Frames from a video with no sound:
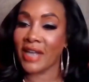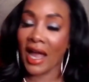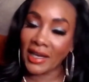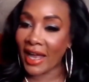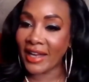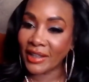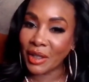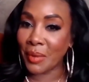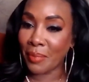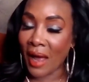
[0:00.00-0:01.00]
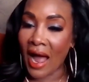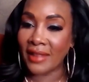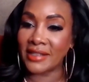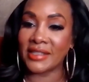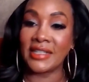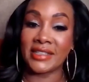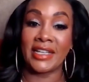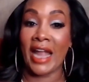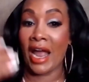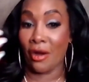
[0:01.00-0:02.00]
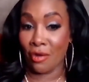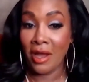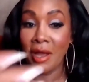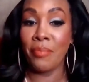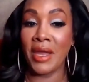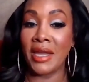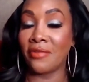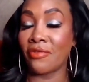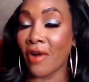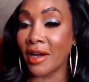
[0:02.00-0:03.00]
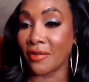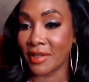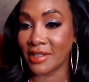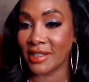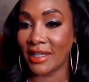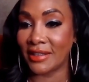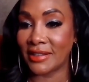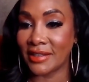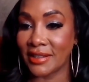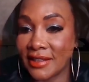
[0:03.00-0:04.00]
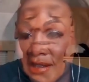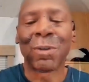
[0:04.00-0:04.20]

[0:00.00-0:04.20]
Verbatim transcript: which kind of like a little bit behind the scenes, to now being in front of the scenes?